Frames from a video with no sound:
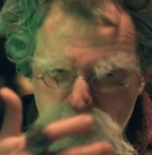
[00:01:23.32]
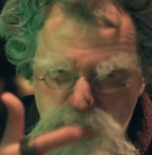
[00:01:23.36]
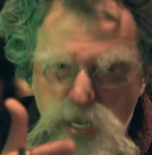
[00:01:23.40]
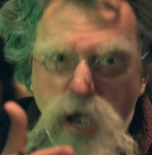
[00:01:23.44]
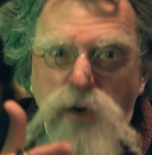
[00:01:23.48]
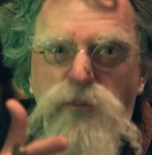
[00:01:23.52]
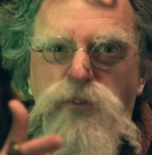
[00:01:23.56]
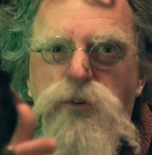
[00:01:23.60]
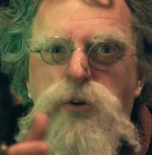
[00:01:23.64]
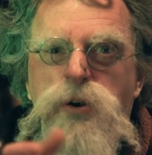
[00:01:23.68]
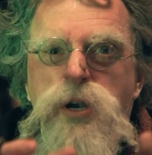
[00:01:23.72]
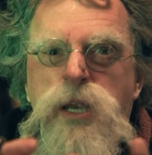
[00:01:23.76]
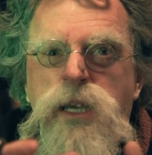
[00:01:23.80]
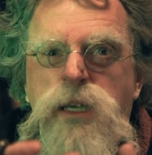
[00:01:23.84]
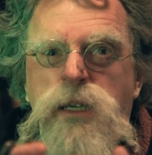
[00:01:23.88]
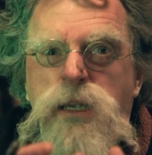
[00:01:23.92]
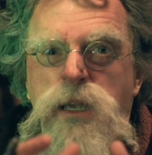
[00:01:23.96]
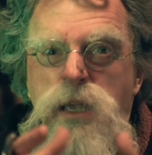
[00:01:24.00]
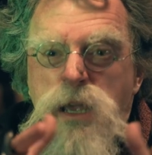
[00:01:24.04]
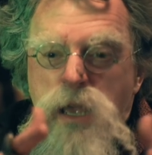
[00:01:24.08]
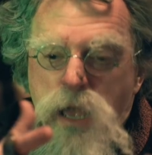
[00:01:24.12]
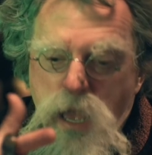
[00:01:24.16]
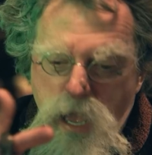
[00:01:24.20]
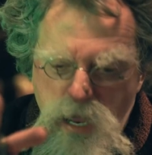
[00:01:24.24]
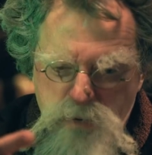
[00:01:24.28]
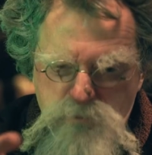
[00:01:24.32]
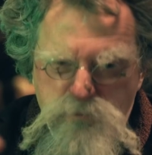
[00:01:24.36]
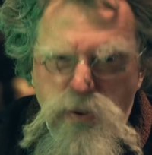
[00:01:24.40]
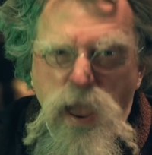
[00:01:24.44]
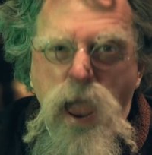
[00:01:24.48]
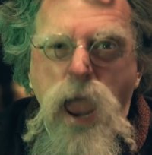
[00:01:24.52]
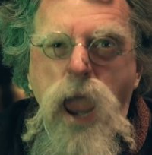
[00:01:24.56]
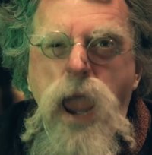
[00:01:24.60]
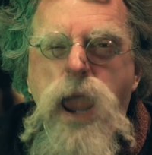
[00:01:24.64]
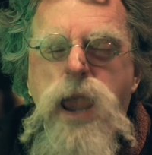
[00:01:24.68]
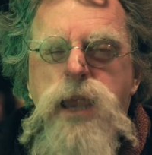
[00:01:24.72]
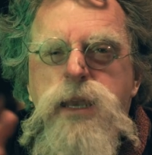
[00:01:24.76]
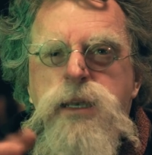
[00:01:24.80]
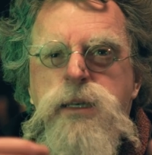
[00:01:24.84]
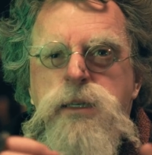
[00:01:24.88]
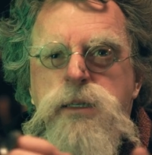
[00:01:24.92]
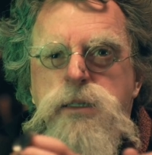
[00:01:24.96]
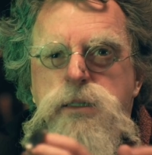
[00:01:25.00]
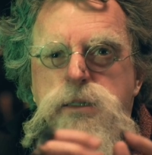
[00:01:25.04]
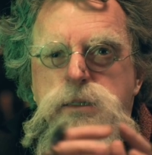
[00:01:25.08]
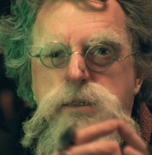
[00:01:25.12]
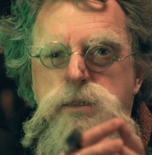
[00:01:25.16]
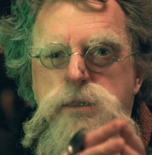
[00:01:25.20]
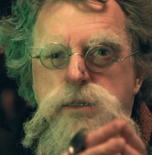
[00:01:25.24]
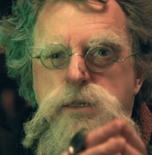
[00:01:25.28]
suffering, and pain.
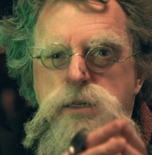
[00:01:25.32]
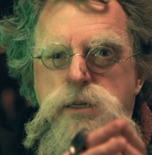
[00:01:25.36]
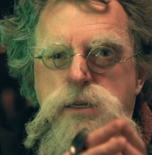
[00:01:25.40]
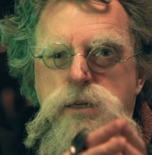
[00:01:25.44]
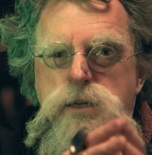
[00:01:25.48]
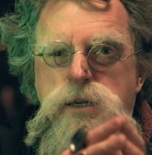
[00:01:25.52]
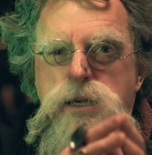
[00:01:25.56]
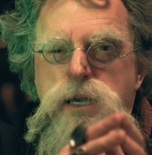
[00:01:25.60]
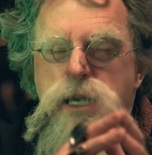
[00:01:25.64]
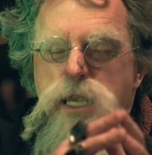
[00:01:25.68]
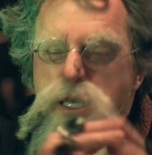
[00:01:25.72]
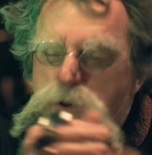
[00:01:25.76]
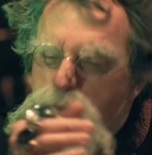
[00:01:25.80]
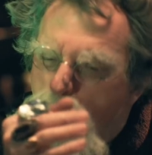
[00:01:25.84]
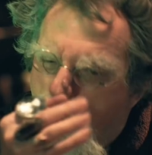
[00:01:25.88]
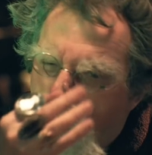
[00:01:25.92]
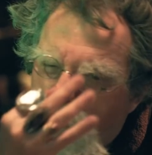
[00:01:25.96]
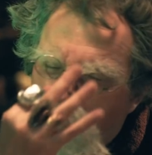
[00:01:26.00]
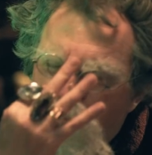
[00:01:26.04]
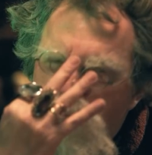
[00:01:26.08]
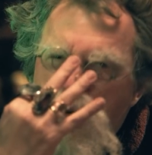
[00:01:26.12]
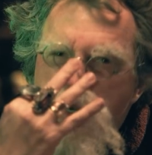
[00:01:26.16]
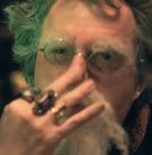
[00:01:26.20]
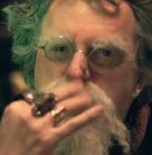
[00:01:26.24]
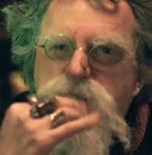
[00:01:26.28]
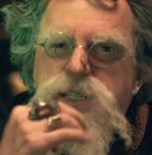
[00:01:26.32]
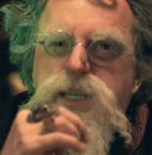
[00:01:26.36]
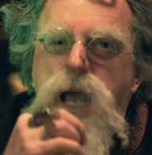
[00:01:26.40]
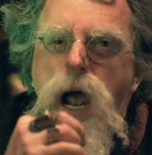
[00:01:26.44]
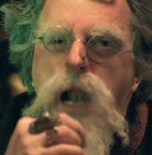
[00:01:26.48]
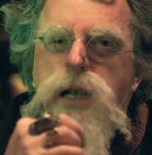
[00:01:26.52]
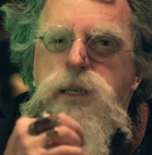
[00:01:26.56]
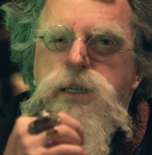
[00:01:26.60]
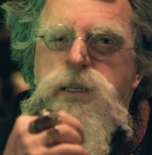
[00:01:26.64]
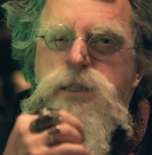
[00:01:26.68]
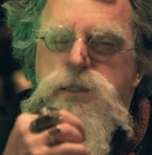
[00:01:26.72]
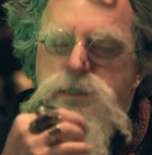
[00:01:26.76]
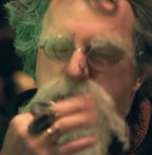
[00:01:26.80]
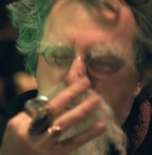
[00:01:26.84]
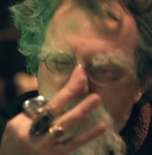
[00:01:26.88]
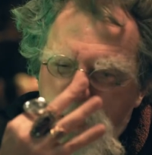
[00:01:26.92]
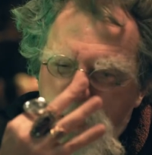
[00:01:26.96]
He wore 3 medallions,